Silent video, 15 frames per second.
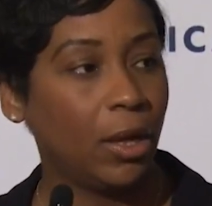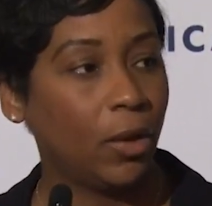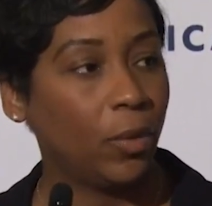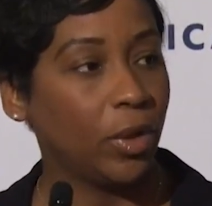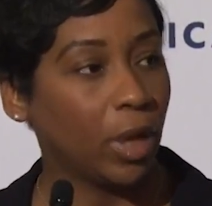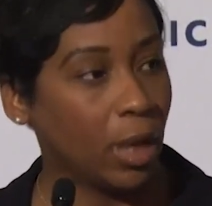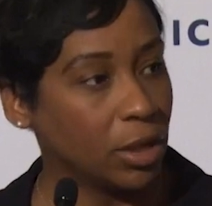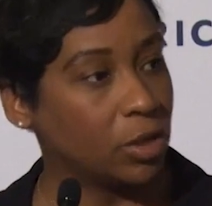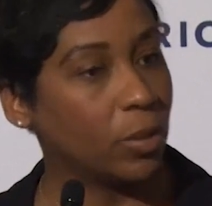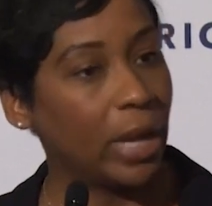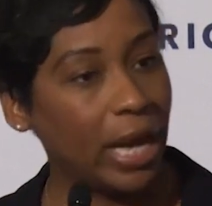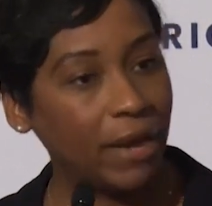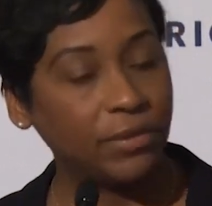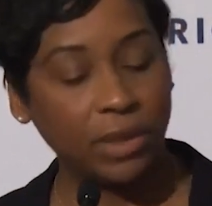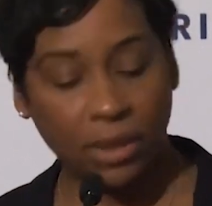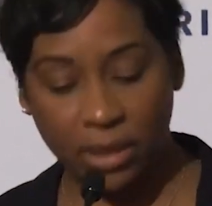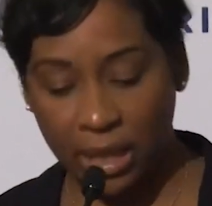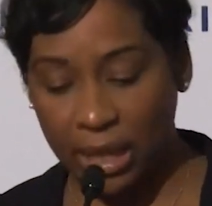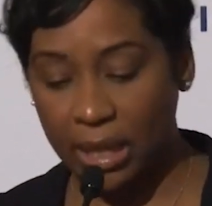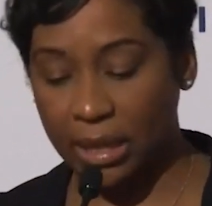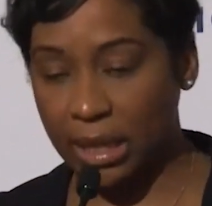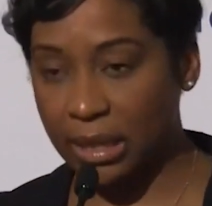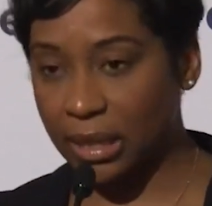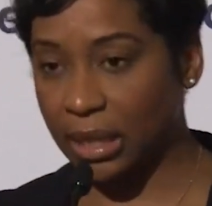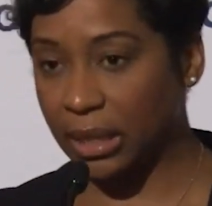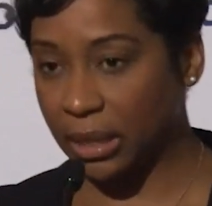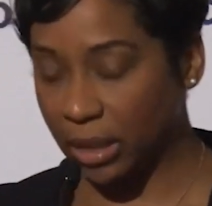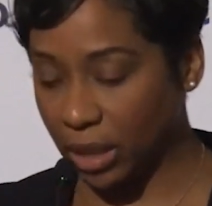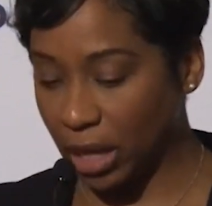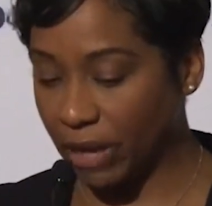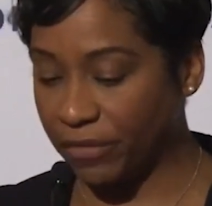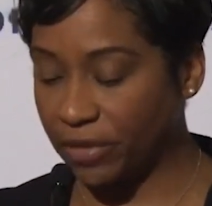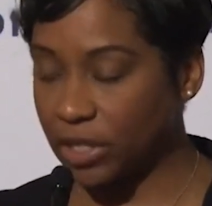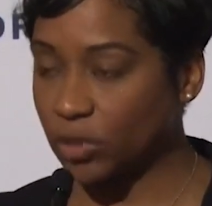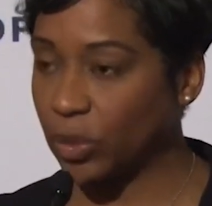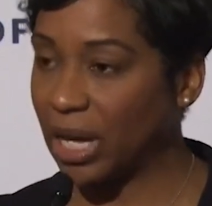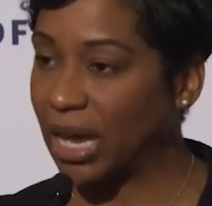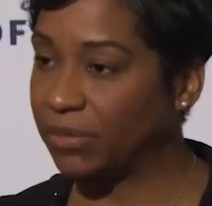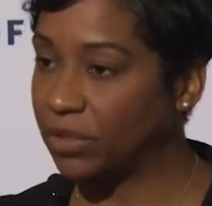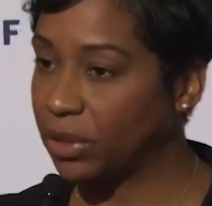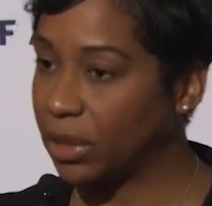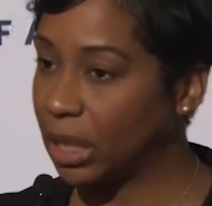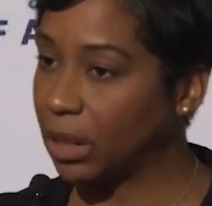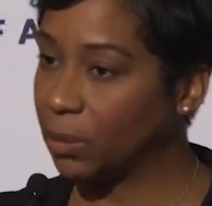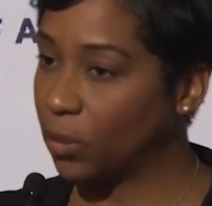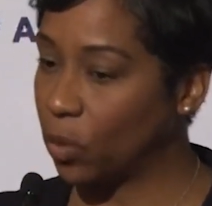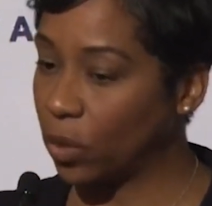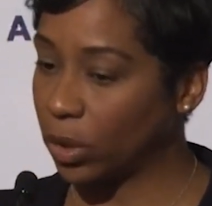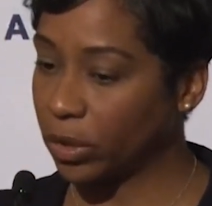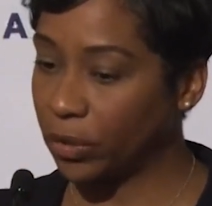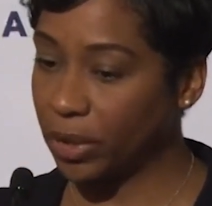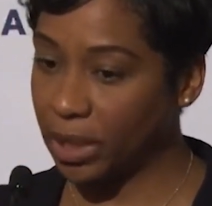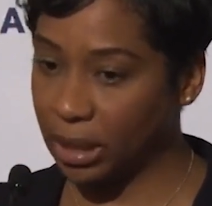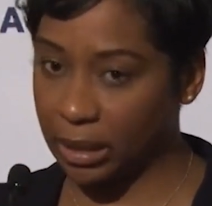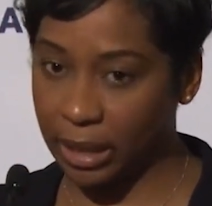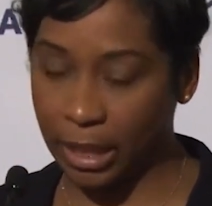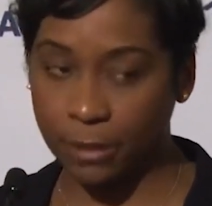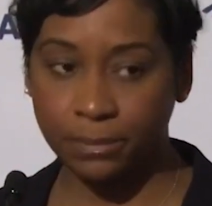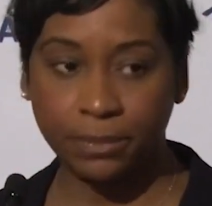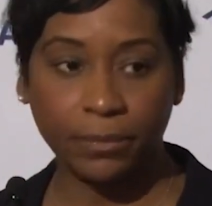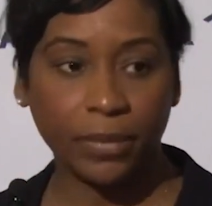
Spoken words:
We also have to think, and I think in the office, we have to think more critically